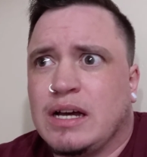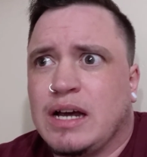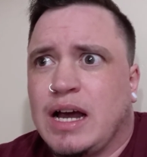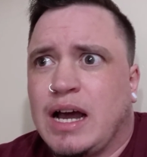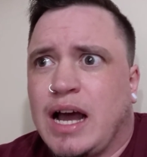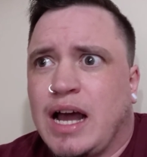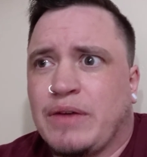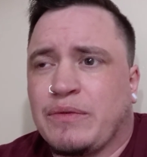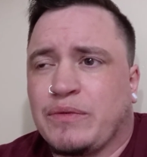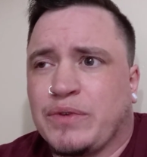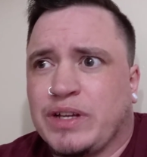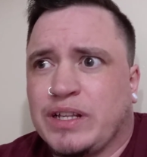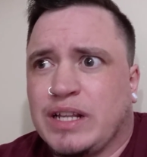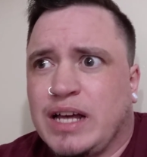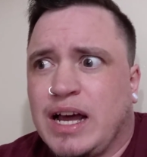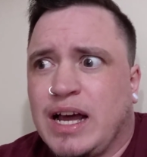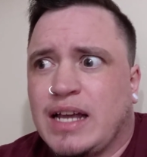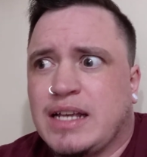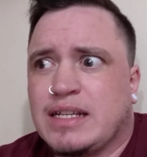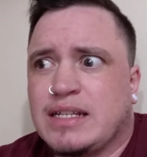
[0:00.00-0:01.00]
I
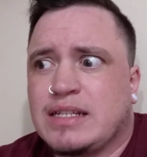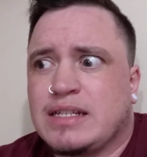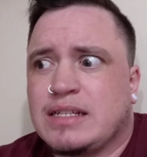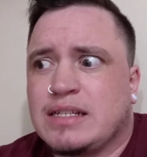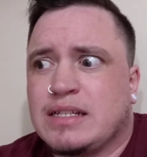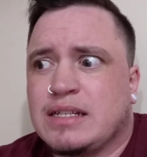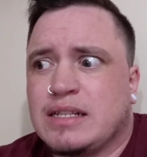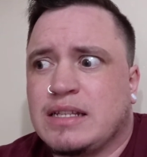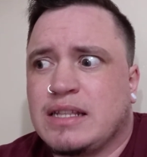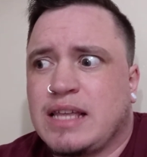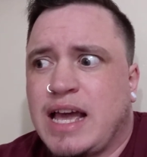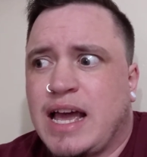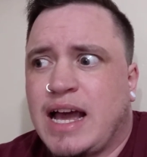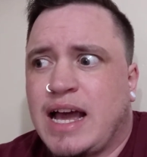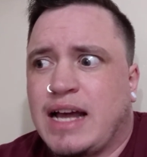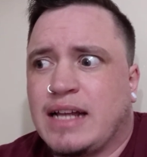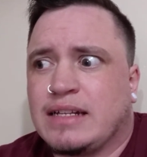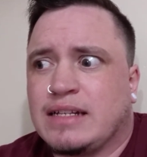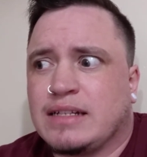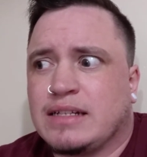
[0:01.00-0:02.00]
realized
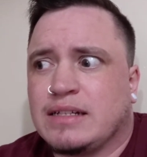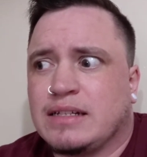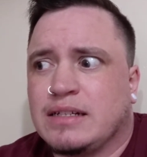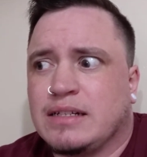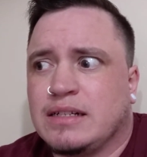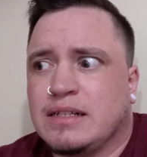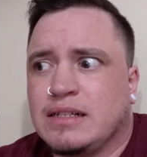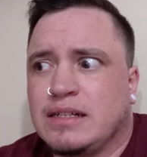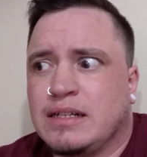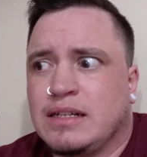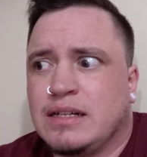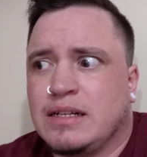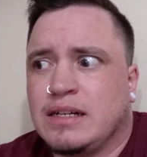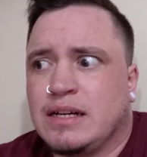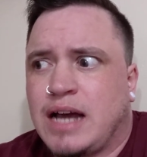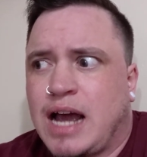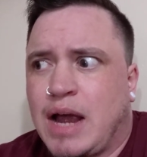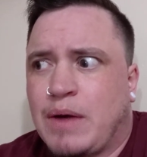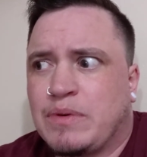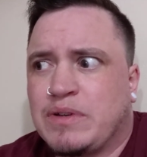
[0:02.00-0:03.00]
that
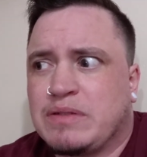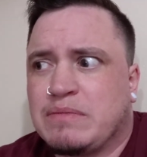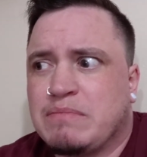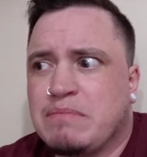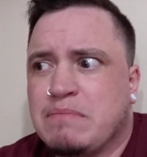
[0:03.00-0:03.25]
I was